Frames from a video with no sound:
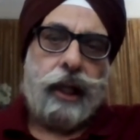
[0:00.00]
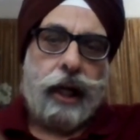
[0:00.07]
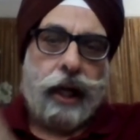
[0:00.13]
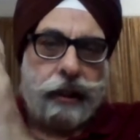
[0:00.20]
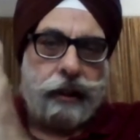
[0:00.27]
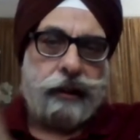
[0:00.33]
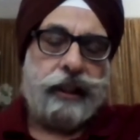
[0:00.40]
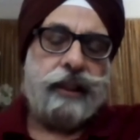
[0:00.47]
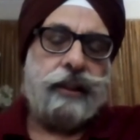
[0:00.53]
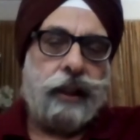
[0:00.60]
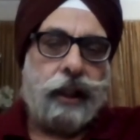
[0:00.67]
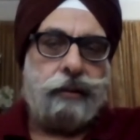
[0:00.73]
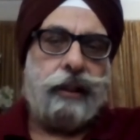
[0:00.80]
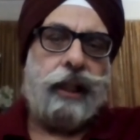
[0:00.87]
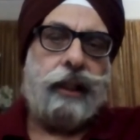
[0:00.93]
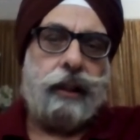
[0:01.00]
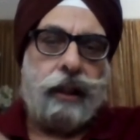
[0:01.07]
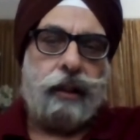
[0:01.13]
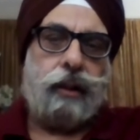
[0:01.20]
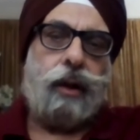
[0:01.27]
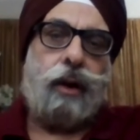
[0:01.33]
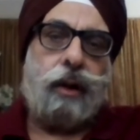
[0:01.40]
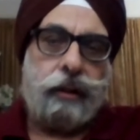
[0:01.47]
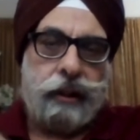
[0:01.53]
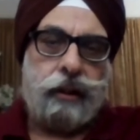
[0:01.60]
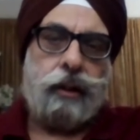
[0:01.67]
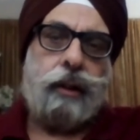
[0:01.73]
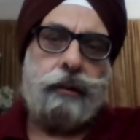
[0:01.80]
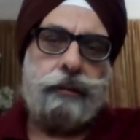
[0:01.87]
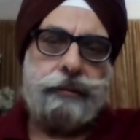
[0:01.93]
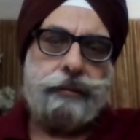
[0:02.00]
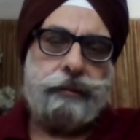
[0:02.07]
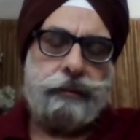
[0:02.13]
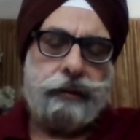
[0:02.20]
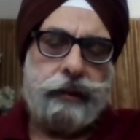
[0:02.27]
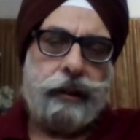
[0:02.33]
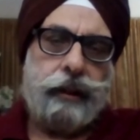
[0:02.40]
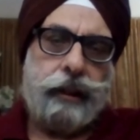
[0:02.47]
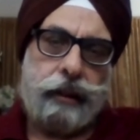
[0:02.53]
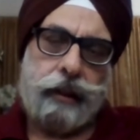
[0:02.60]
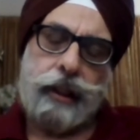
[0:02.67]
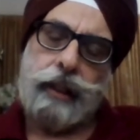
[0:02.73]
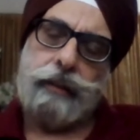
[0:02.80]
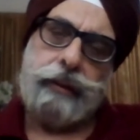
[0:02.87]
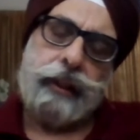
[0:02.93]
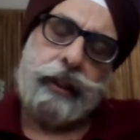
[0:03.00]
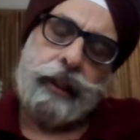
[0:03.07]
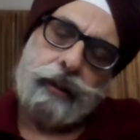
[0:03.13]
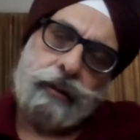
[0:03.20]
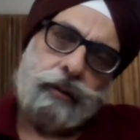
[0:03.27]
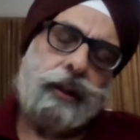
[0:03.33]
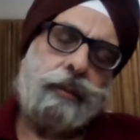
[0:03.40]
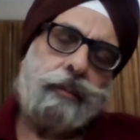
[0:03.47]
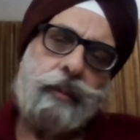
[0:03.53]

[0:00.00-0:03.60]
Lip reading: And they serve langar on and off every day to them.